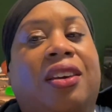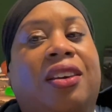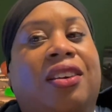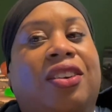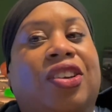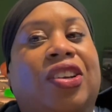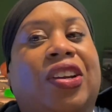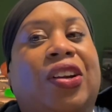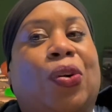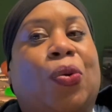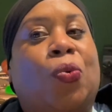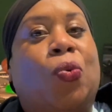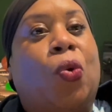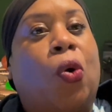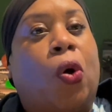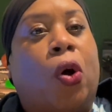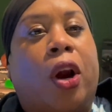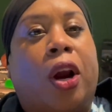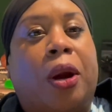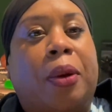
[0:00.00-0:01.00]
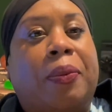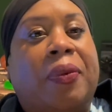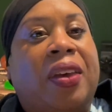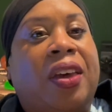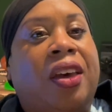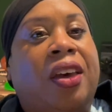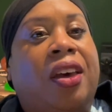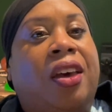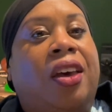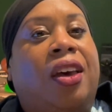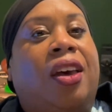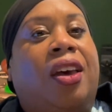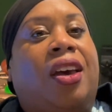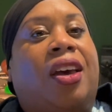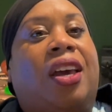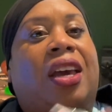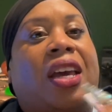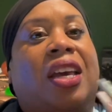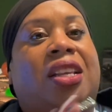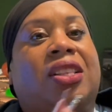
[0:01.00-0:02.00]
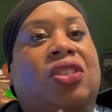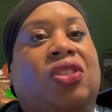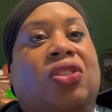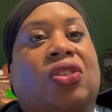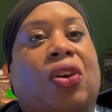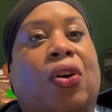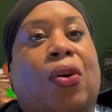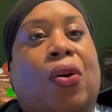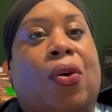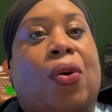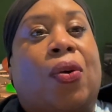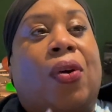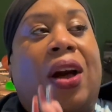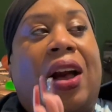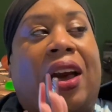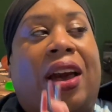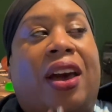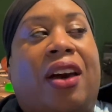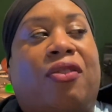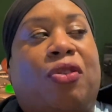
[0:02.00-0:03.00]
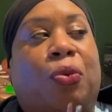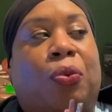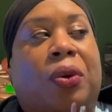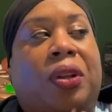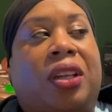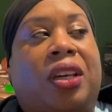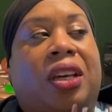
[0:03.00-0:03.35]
you know, warm. And so I have a really